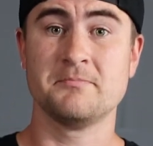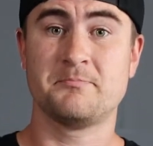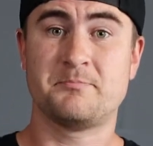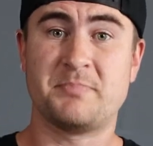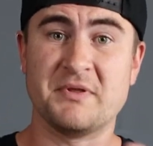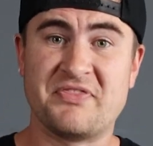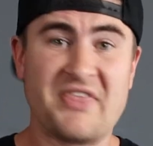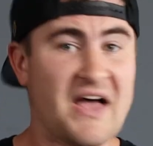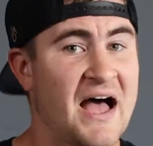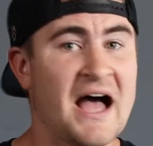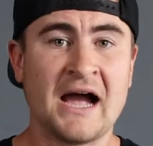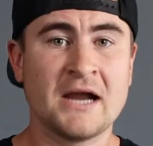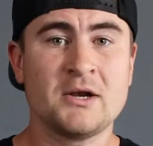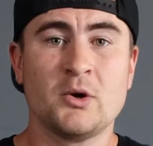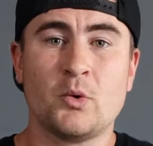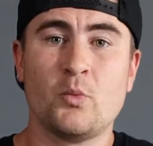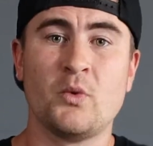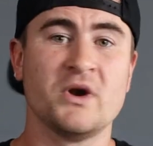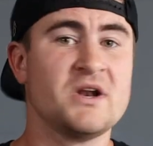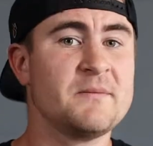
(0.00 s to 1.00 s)
But I
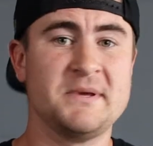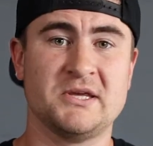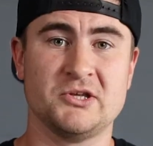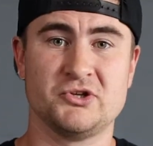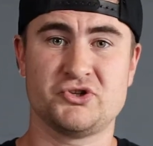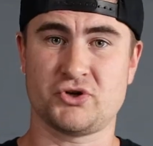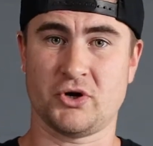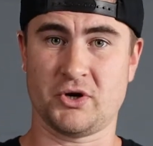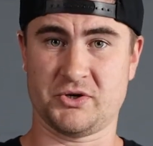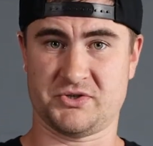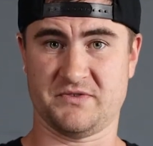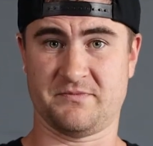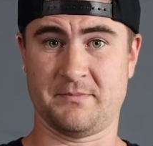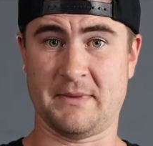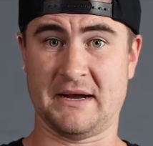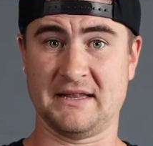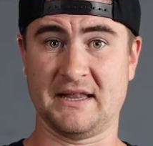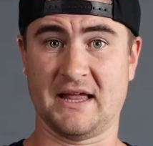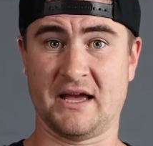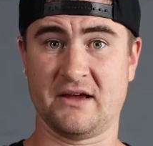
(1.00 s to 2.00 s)
don't want to be in charge of
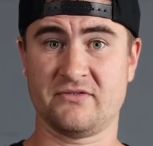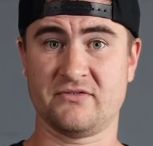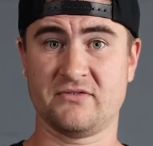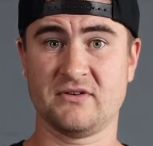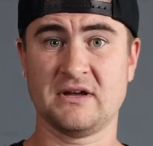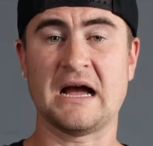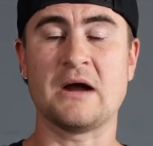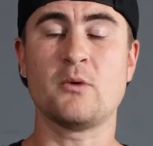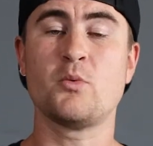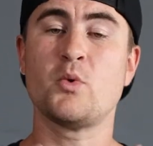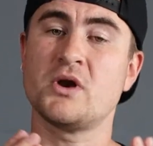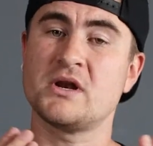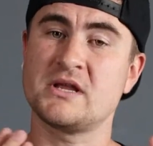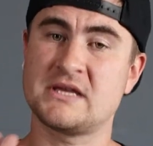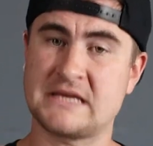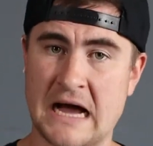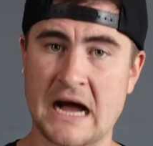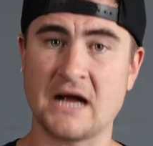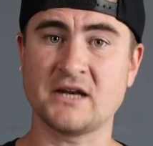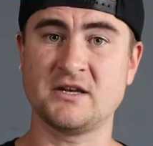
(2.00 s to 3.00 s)
my life. I want
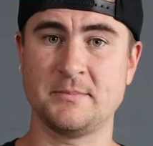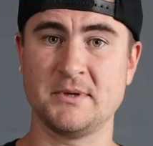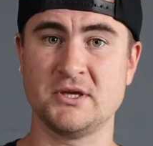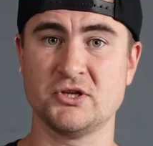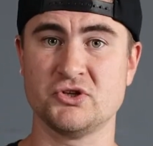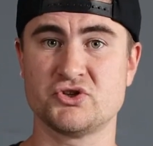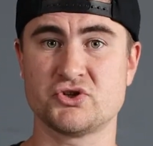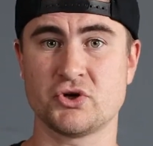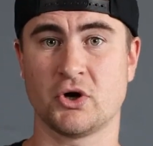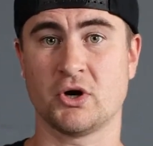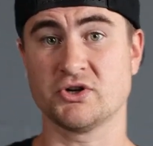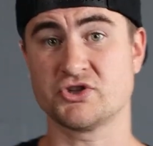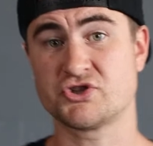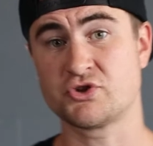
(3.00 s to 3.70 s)
God to be in charge.